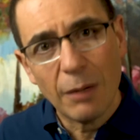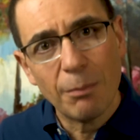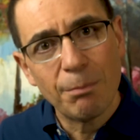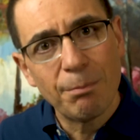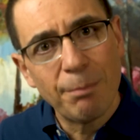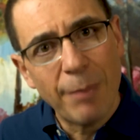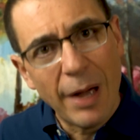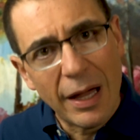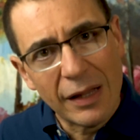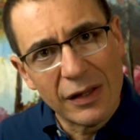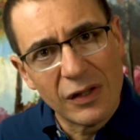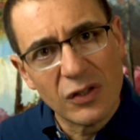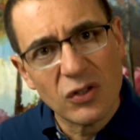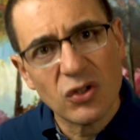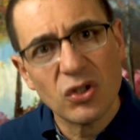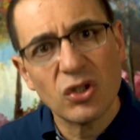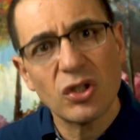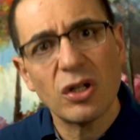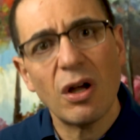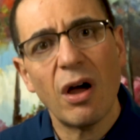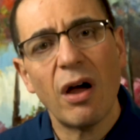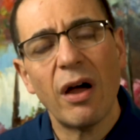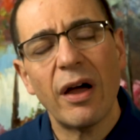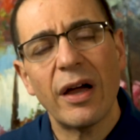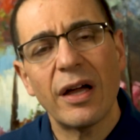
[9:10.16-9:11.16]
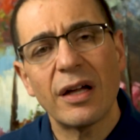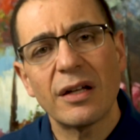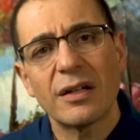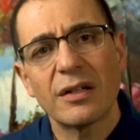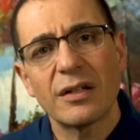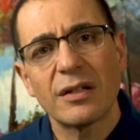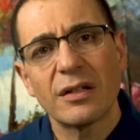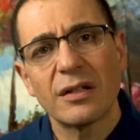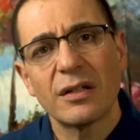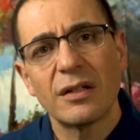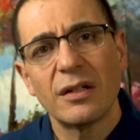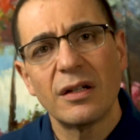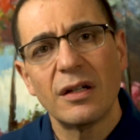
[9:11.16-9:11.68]
a balanced
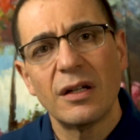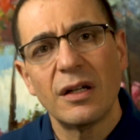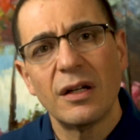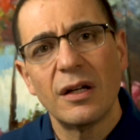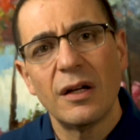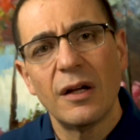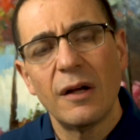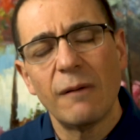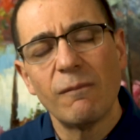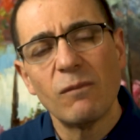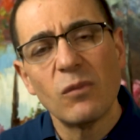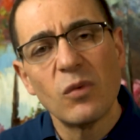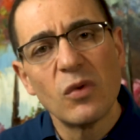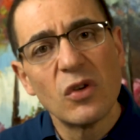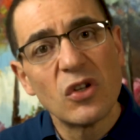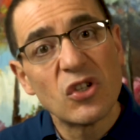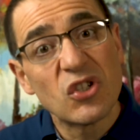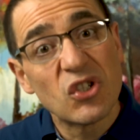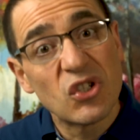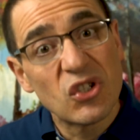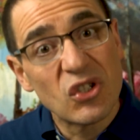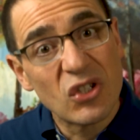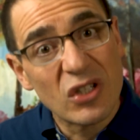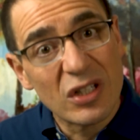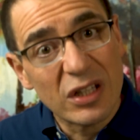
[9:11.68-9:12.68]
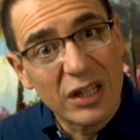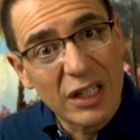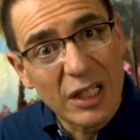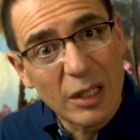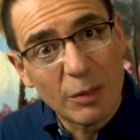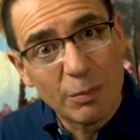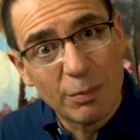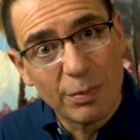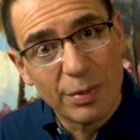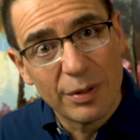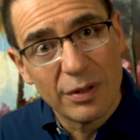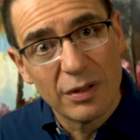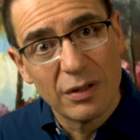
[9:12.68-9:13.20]
diet,
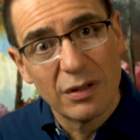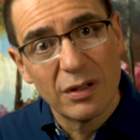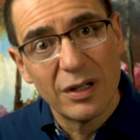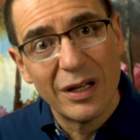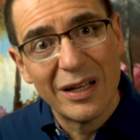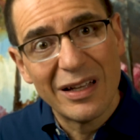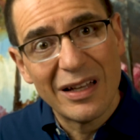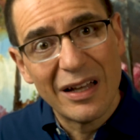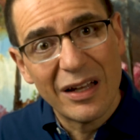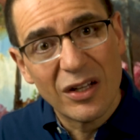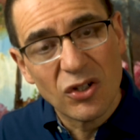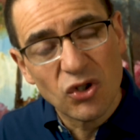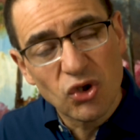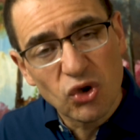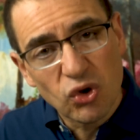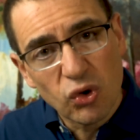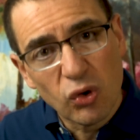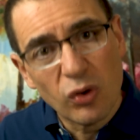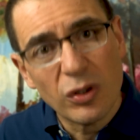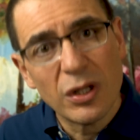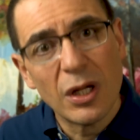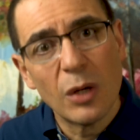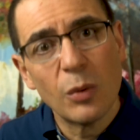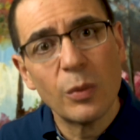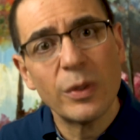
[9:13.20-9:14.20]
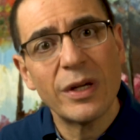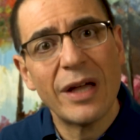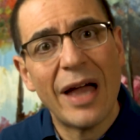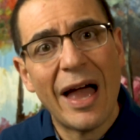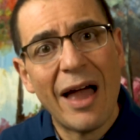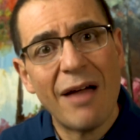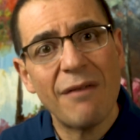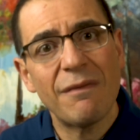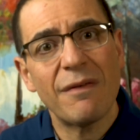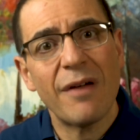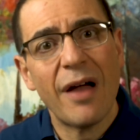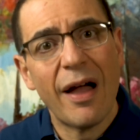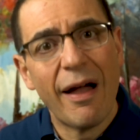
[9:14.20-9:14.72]
sleep, ensuring that we
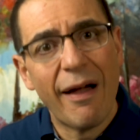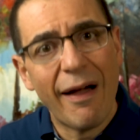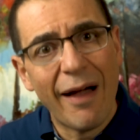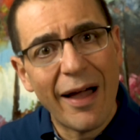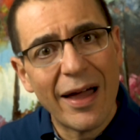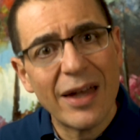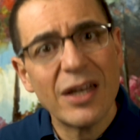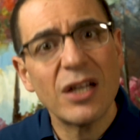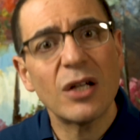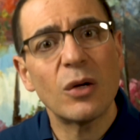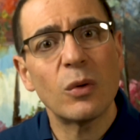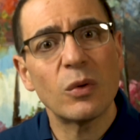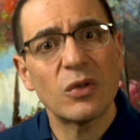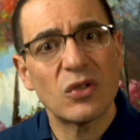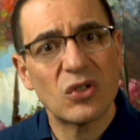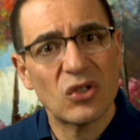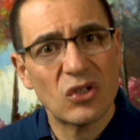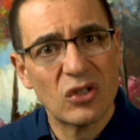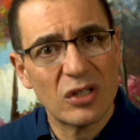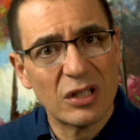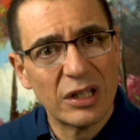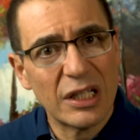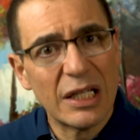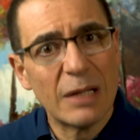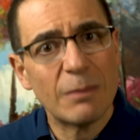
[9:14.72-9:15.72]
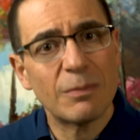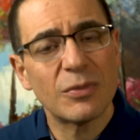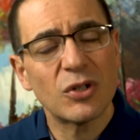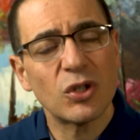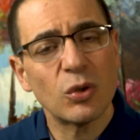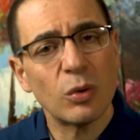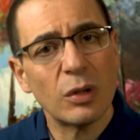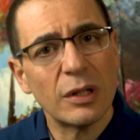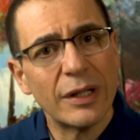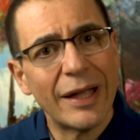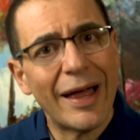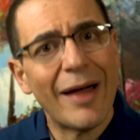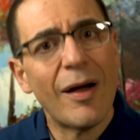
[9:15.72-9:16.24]
have adequate sleep
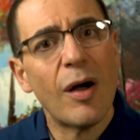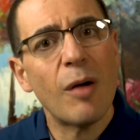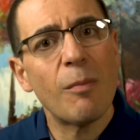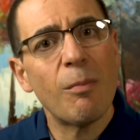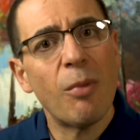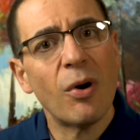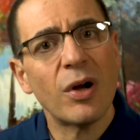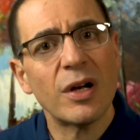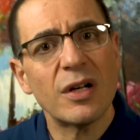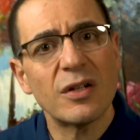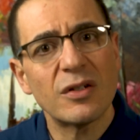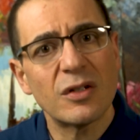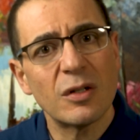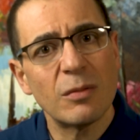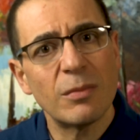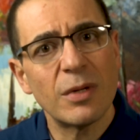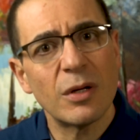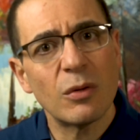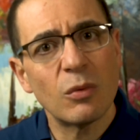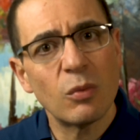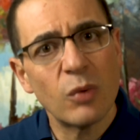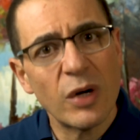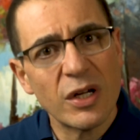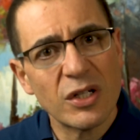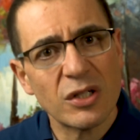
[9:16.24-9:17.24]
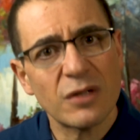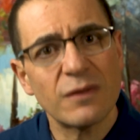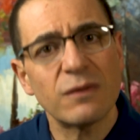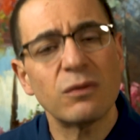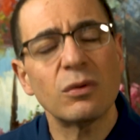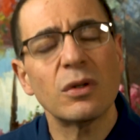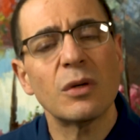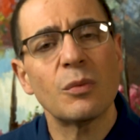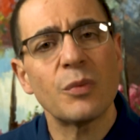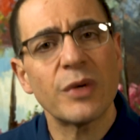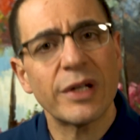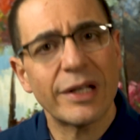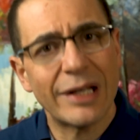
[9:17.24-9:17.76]
to allow our body to be
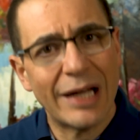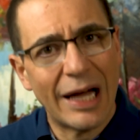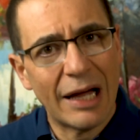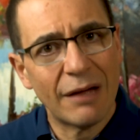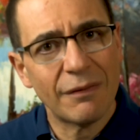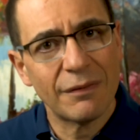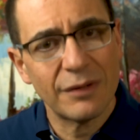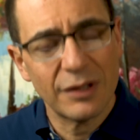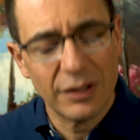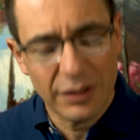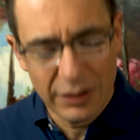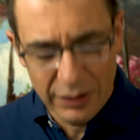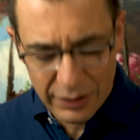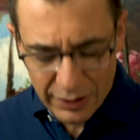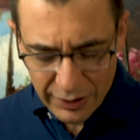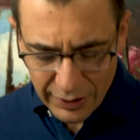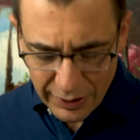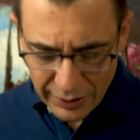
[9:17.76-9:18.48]
restful and recovered.